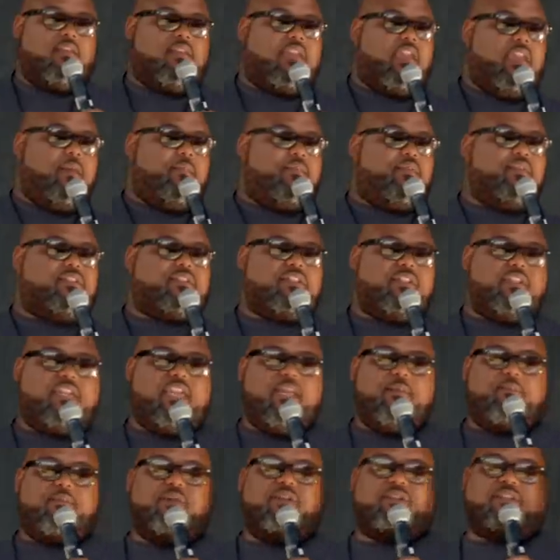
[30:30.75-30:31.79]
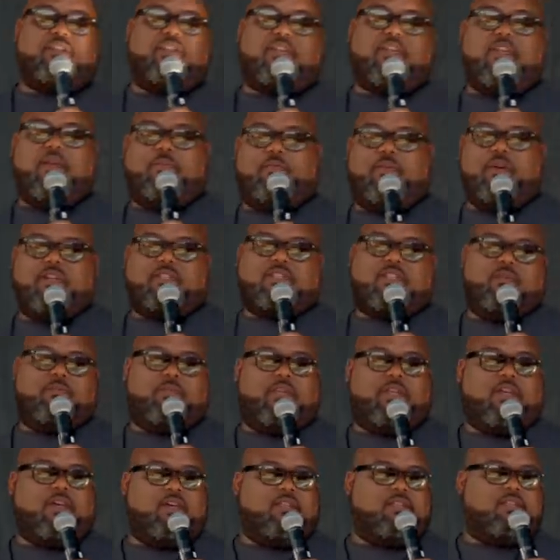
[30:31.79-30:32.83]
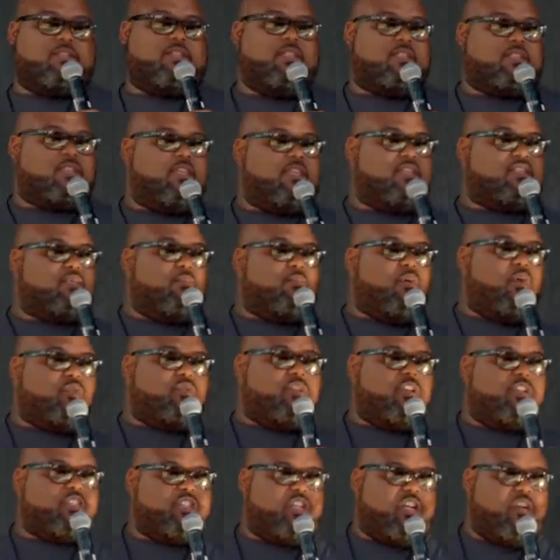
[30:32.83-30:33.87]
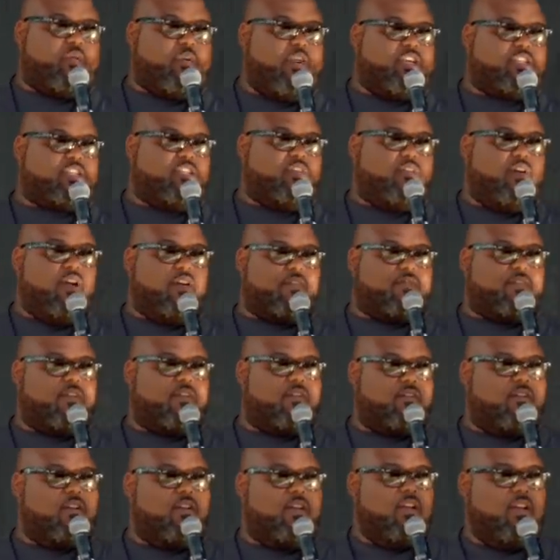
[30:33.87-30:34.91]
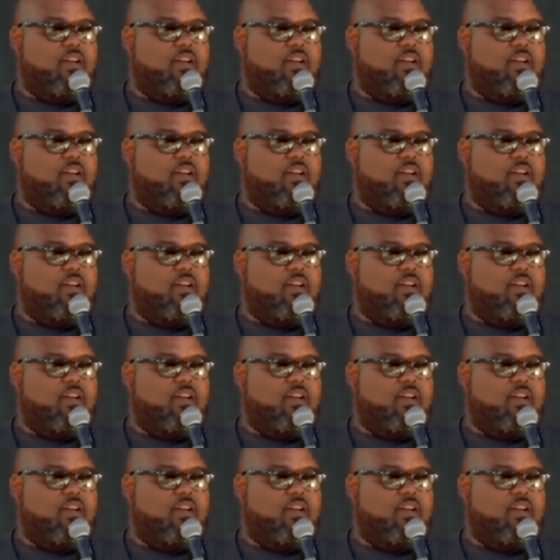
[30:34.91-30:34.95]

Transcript: Keep pushing, keep pushing, keep pushing, because this is a multi-generational effort.